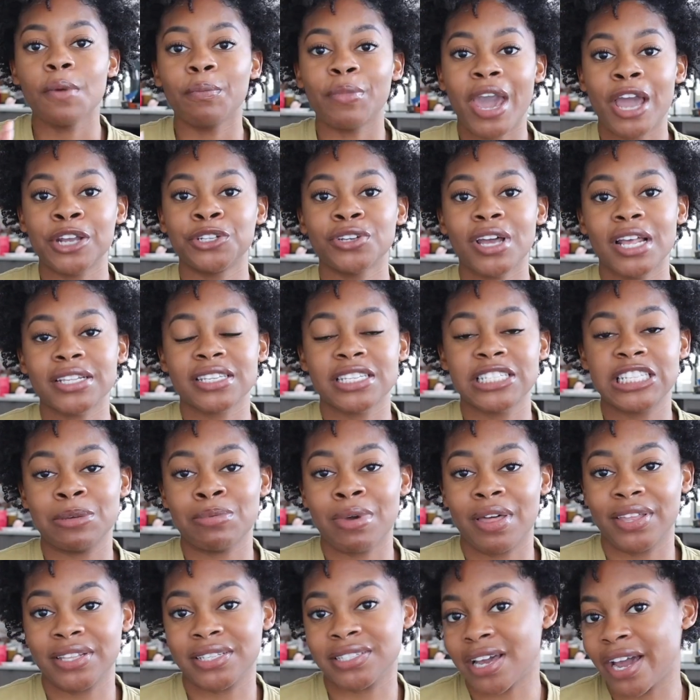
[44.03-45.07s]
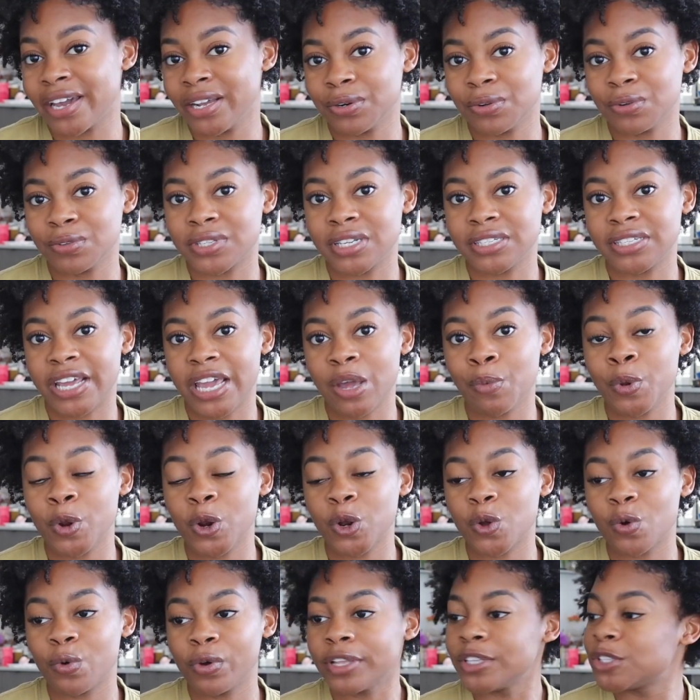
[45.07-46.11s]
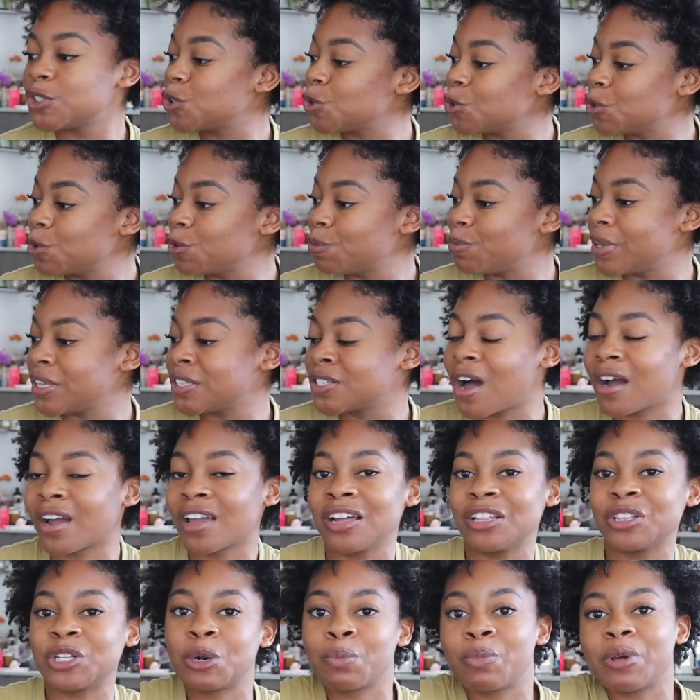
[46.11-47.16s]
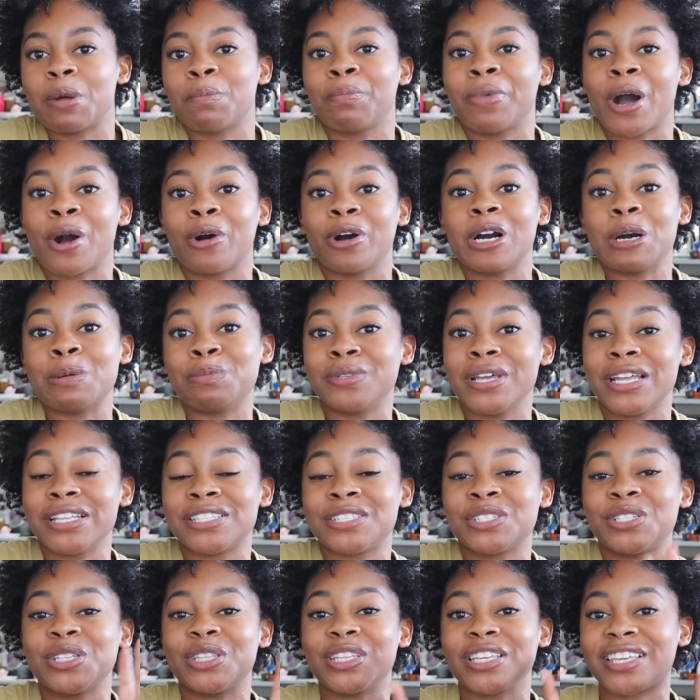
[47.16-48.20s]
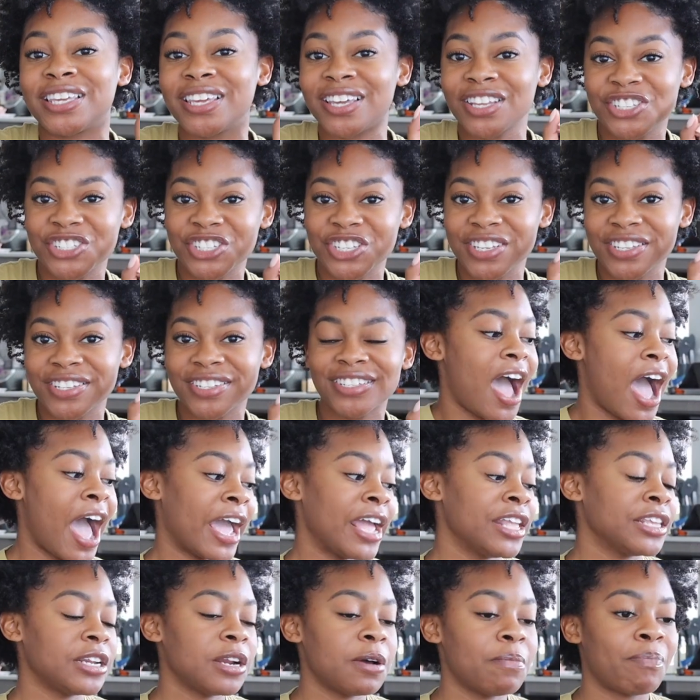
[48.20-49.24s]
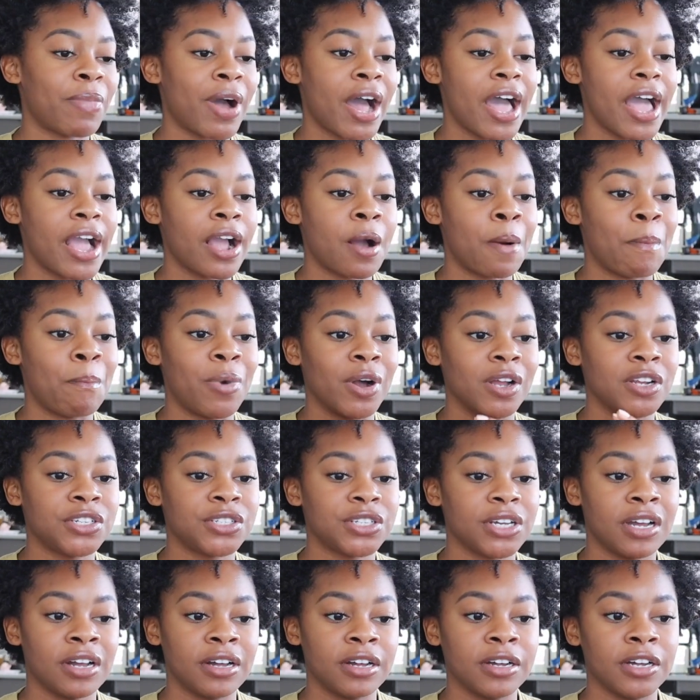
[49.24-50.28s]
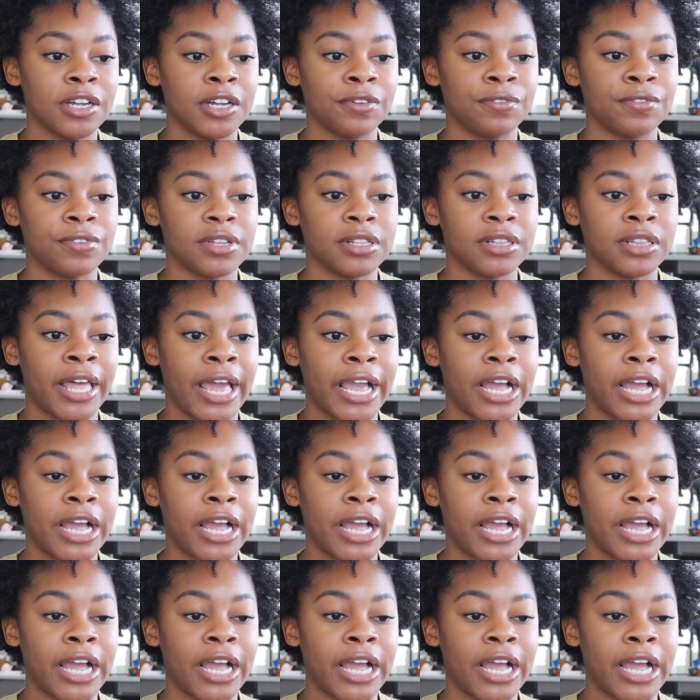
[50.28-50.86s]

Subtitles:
But as you guys can see by the title, today we are going to be talking a little bit about updates to the kitchen. I ended up buying a bunch of,